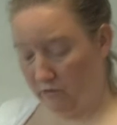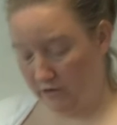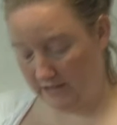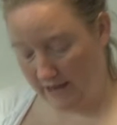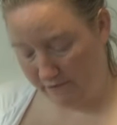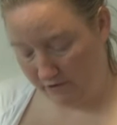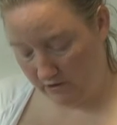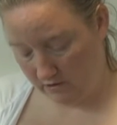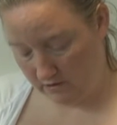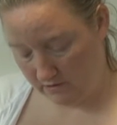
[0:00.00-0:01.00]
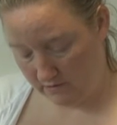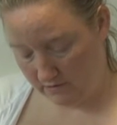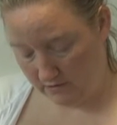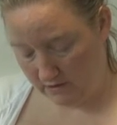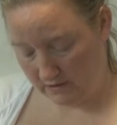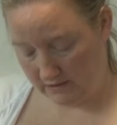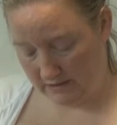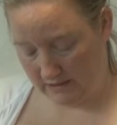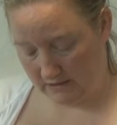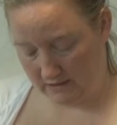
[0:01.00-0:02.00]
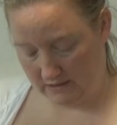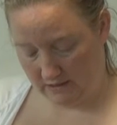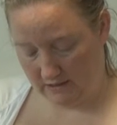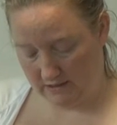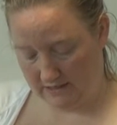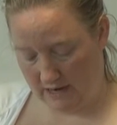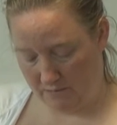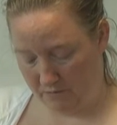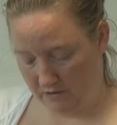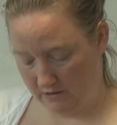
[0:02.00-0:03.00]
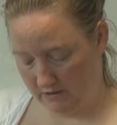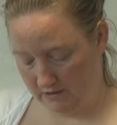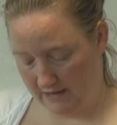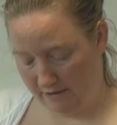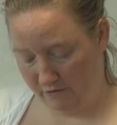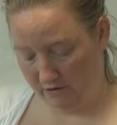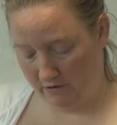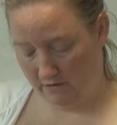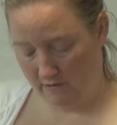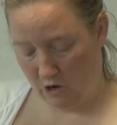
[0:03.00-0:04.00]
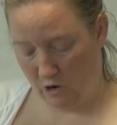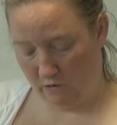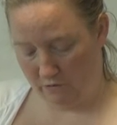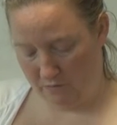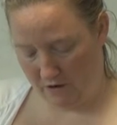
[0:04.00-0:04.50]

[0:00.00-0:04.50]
over 7. 6, down button, 7, over